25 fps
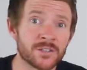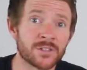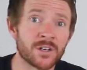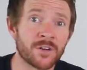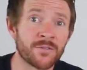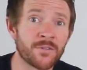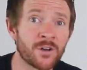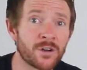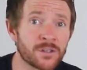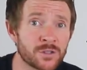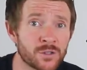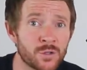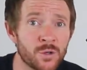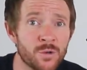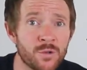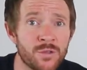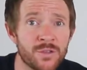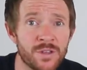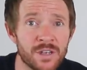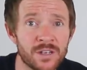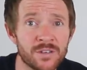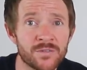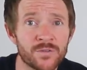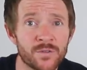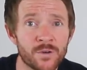So I've got two
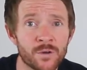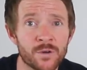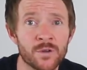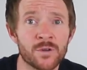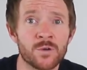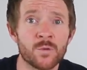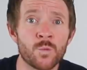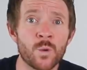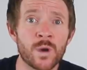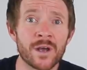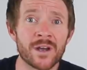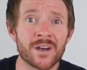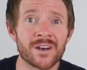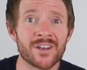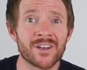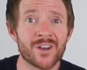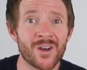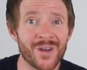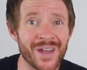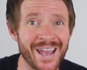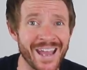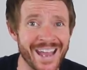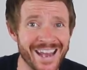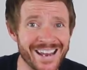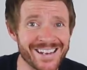things for you. We're going to go
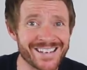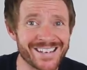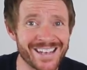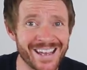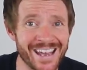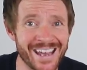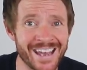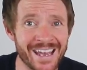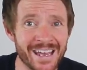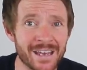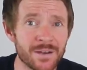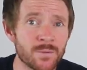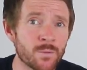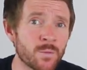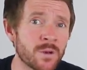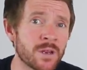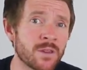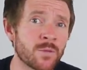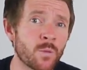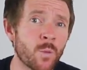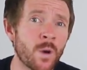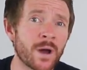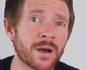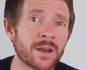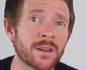head to head with
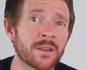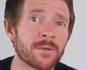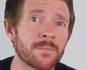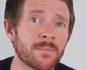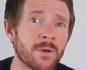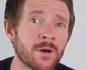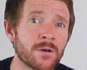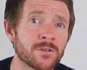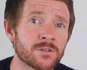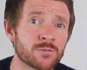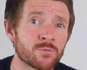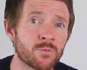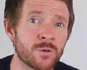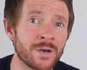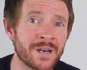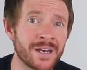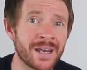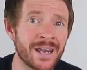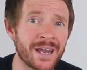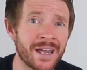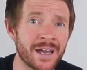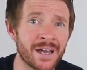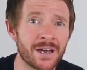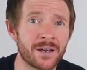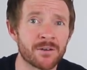one of the most
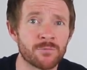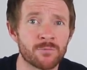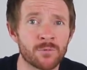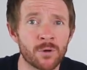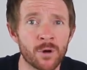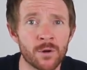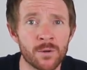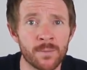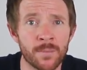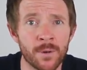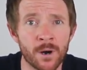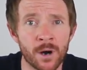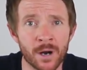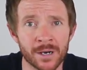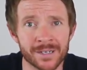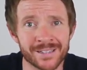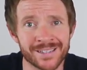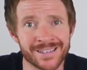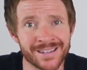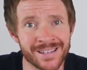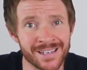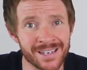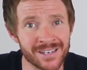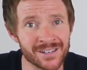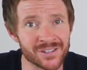renowned road bikes
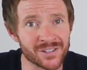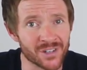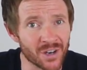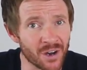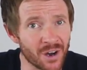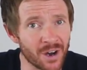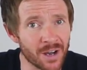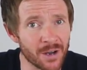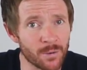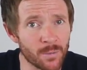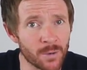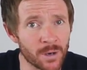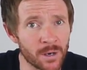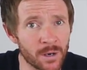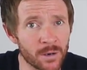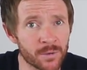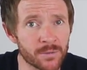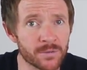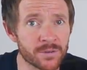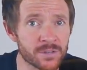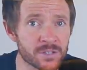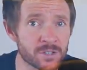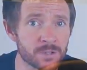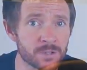in the entire world, the